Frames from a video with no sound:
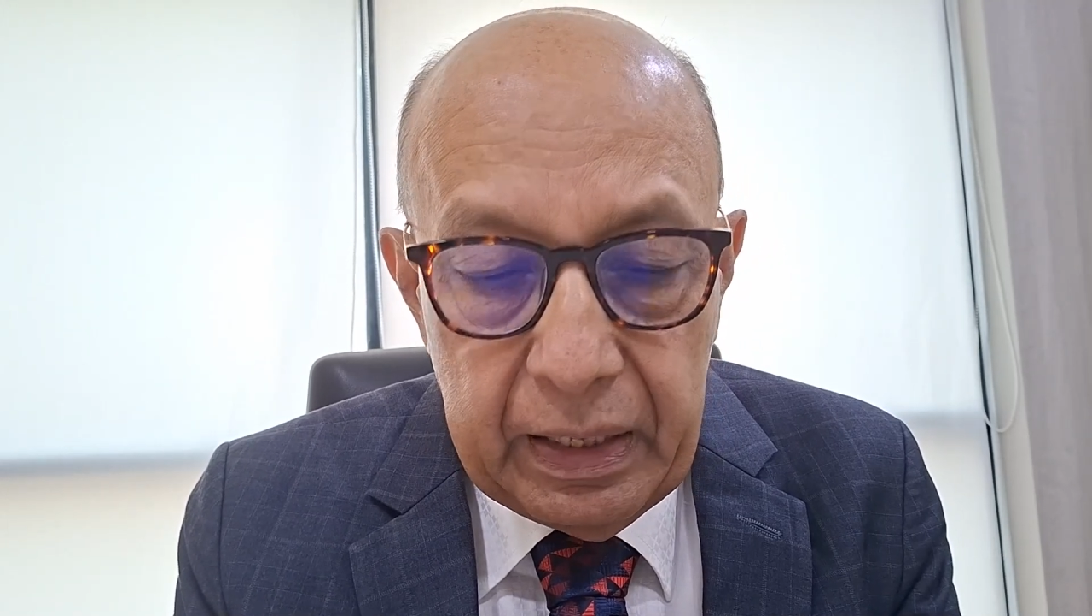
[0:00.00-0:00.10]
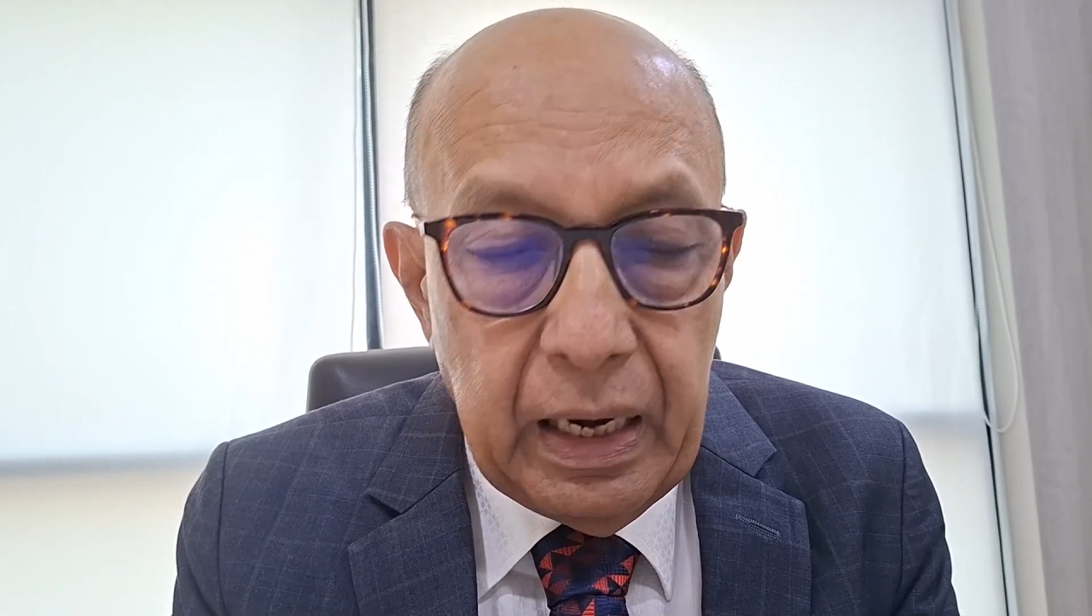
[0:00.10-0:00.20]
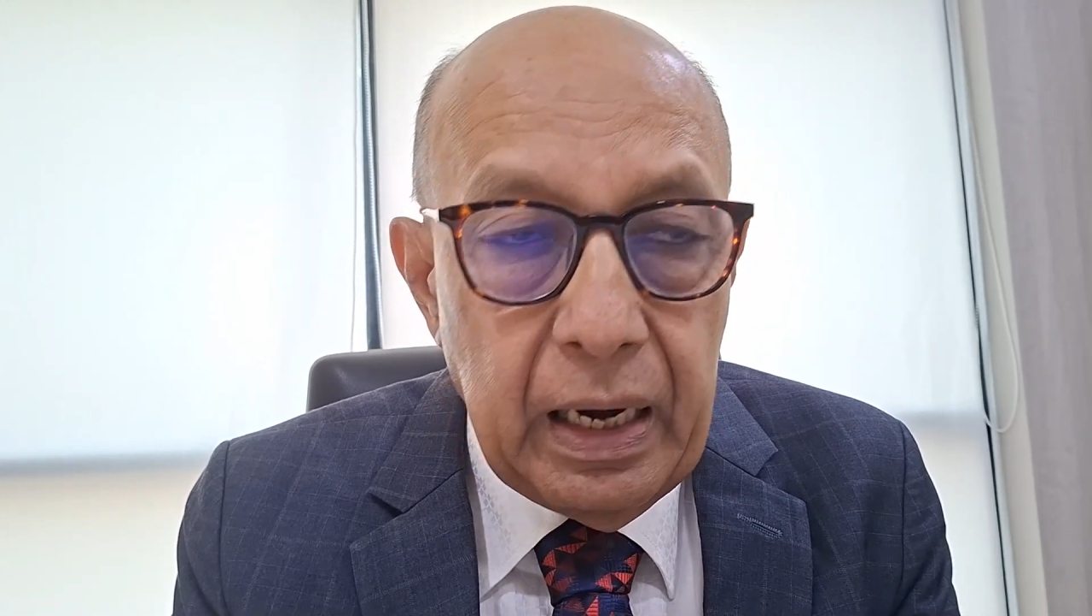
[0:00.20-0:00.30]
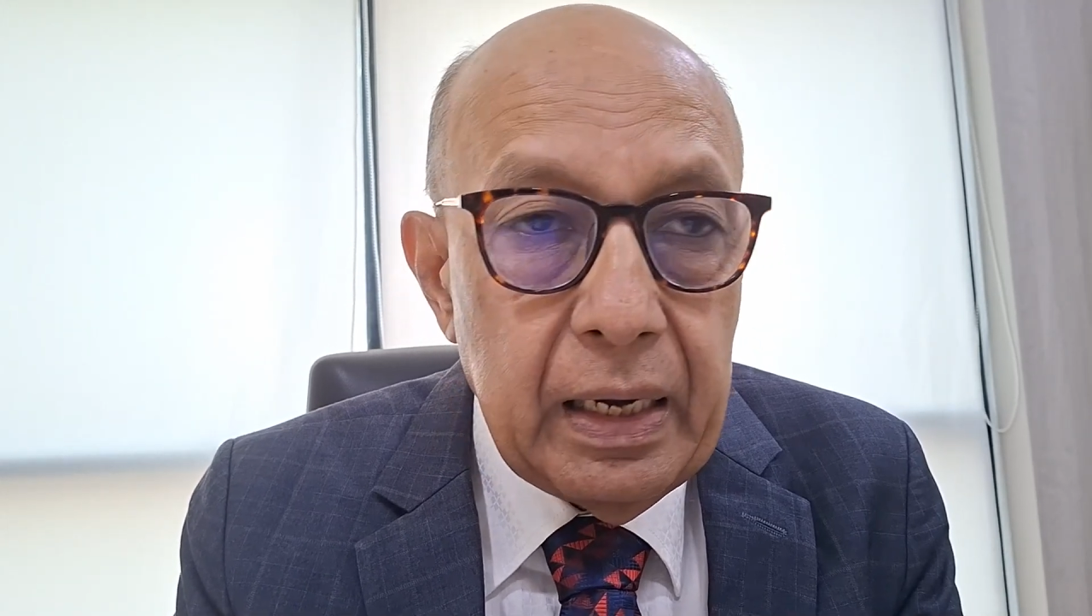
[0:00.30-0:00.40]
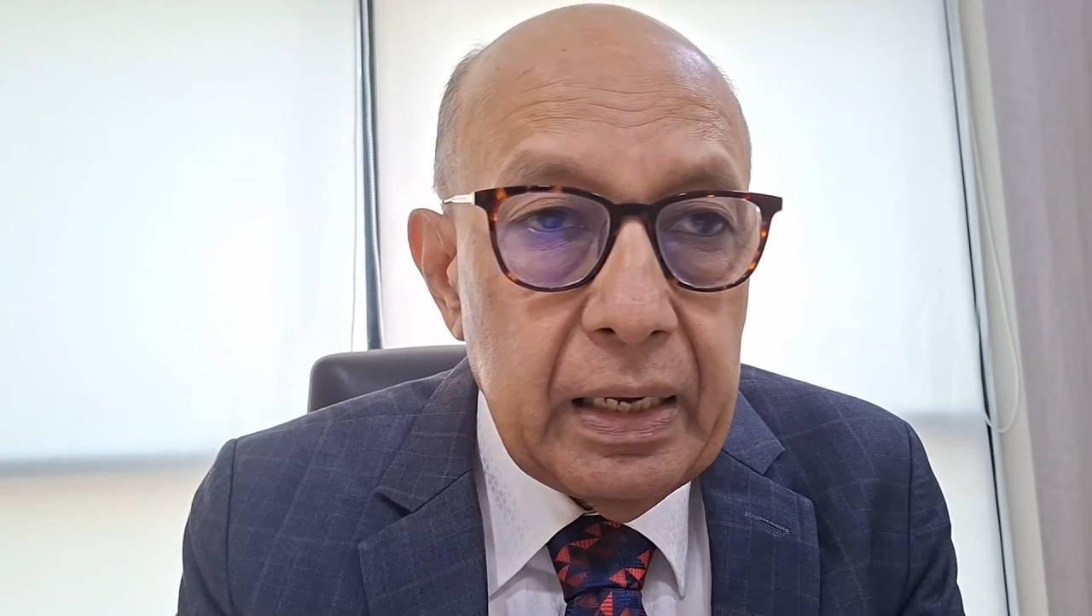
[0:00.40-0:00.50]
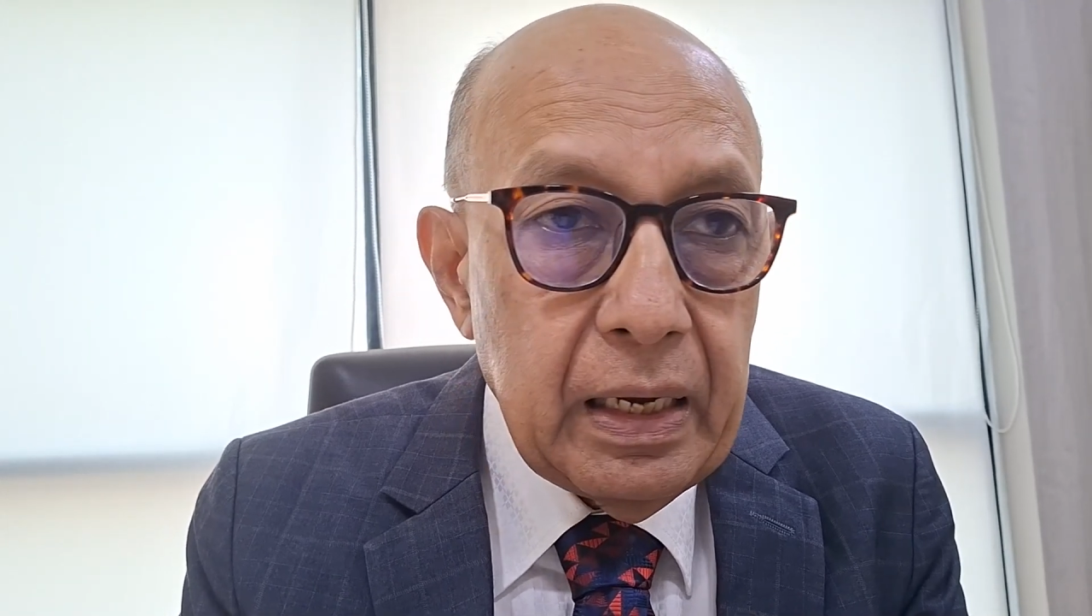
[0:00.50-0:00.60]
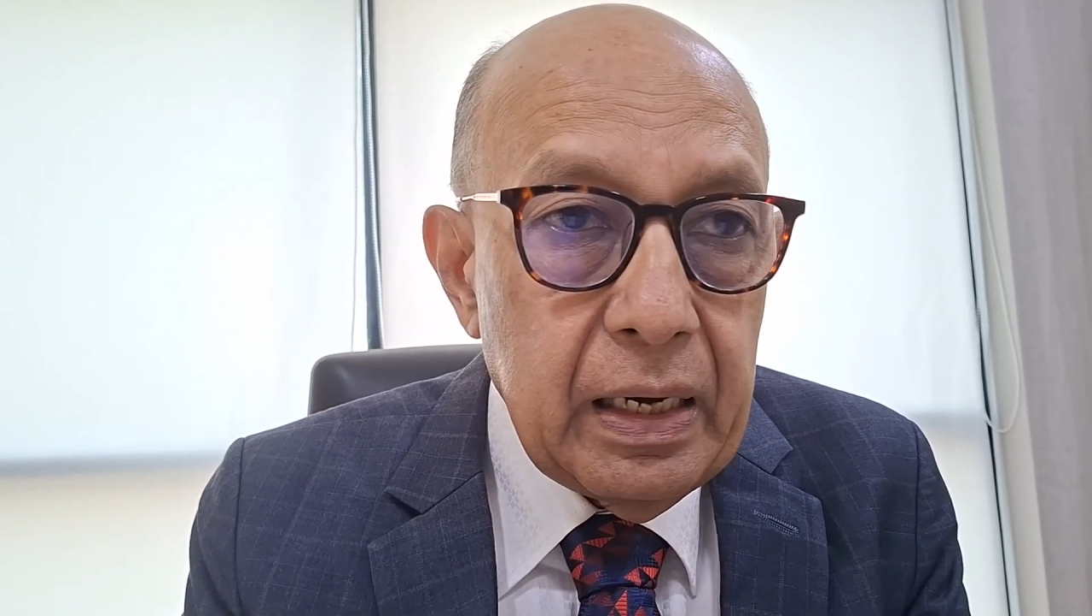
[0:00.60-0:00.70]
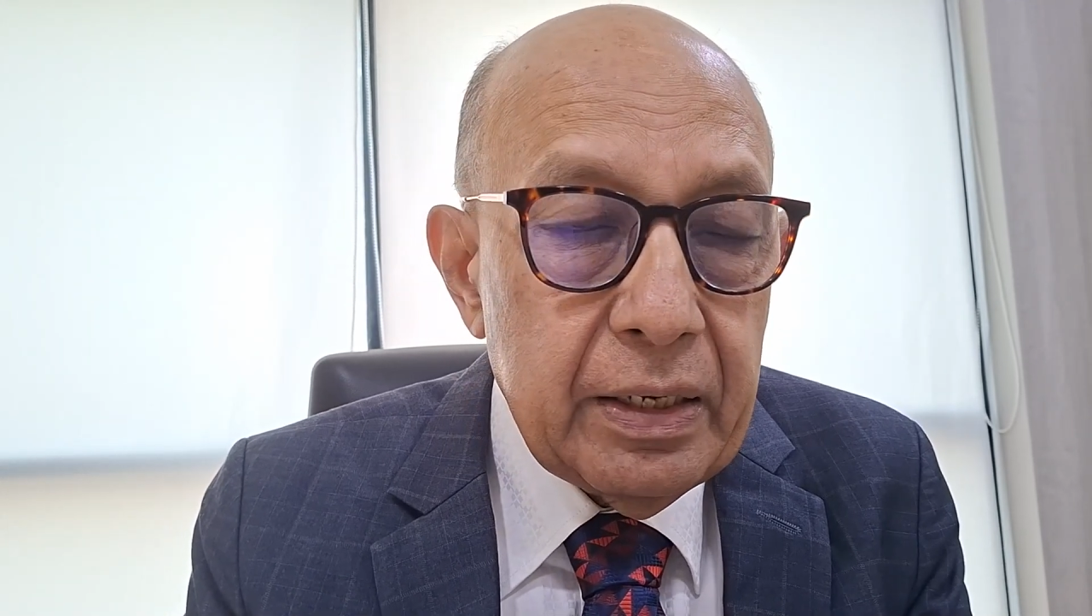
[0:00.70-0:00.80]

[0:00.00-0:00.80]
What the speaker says: LDL